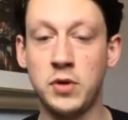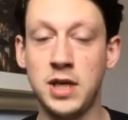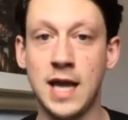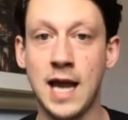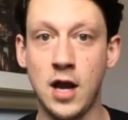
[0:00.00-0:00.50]
you
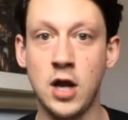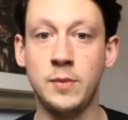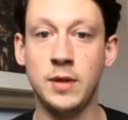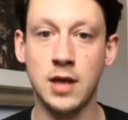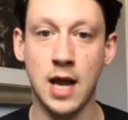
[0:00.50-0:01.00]
get home
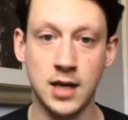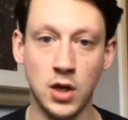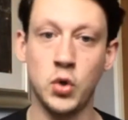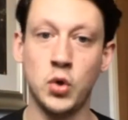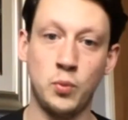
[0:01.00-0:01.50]
and
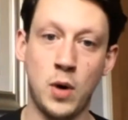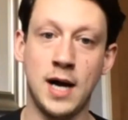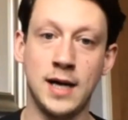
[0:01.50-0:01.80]
unwind.